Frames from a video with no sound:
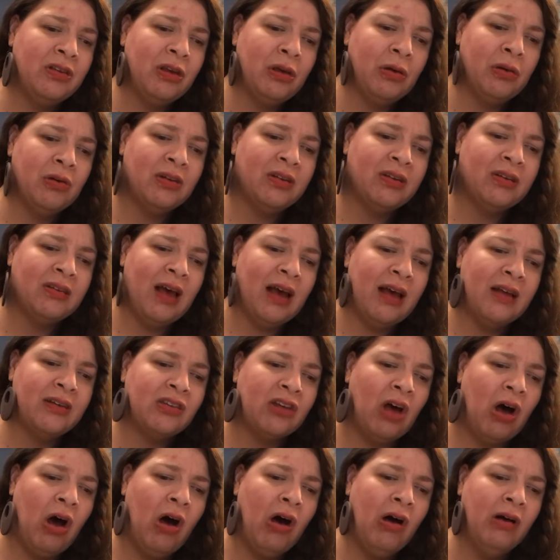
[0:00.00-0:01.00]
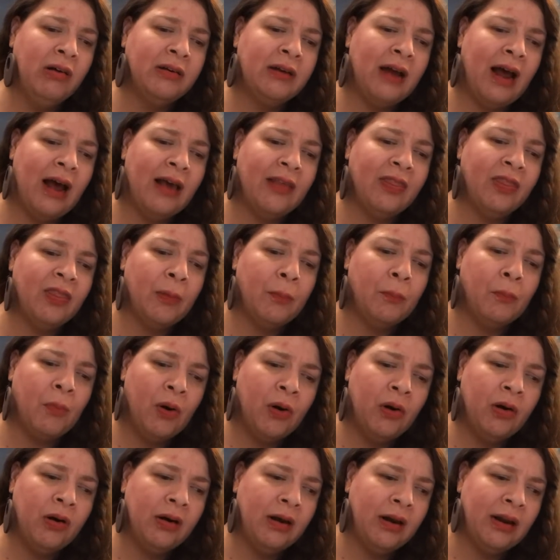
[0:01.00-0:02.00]
you discuss all night the
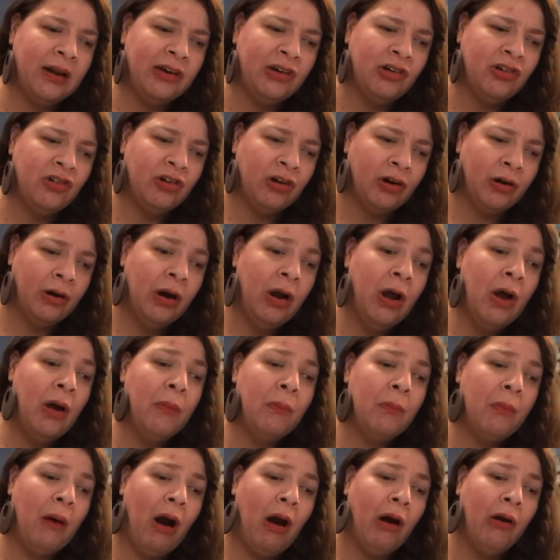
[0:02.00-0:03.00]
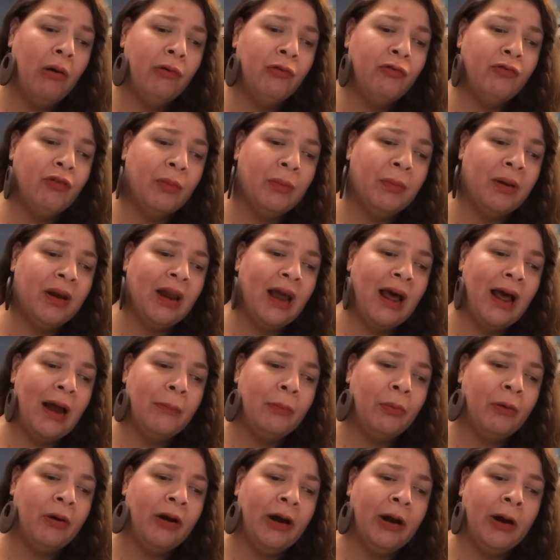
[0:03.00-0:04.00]
burnt literature borrowed from a
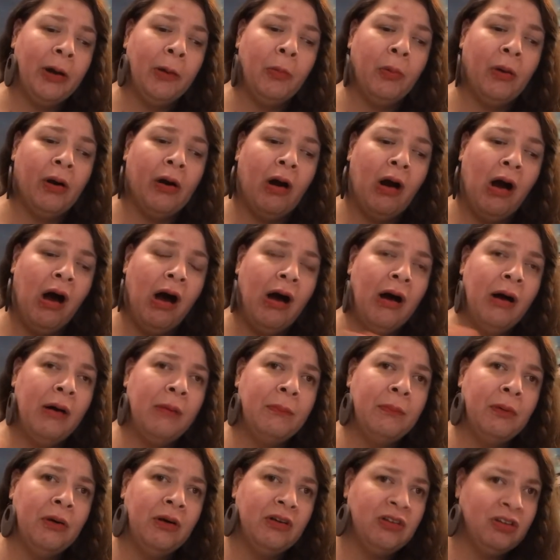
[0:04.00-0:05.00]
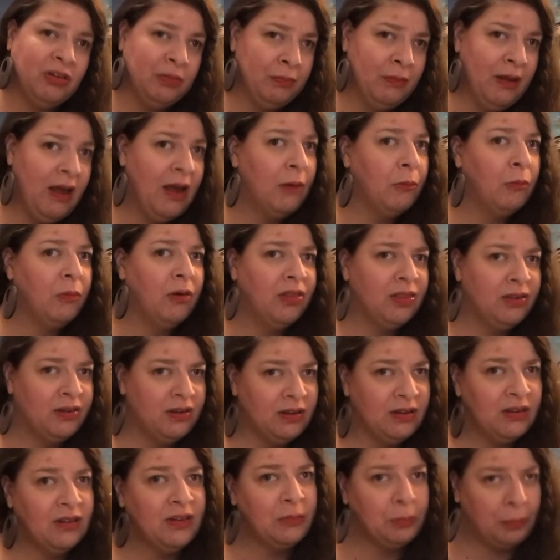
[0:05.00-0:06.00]
library where all books met with
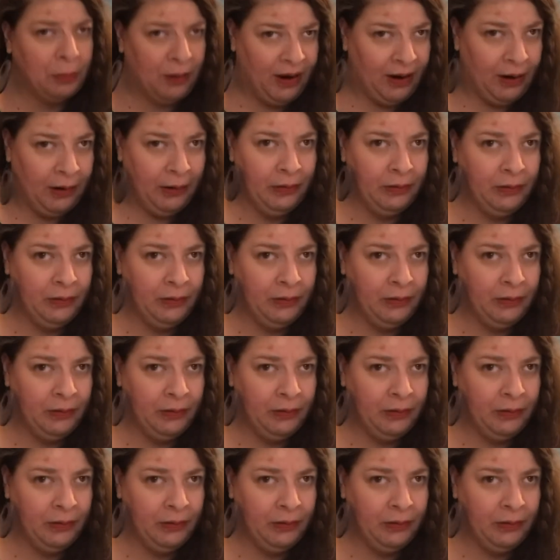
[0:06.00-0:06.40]
despair.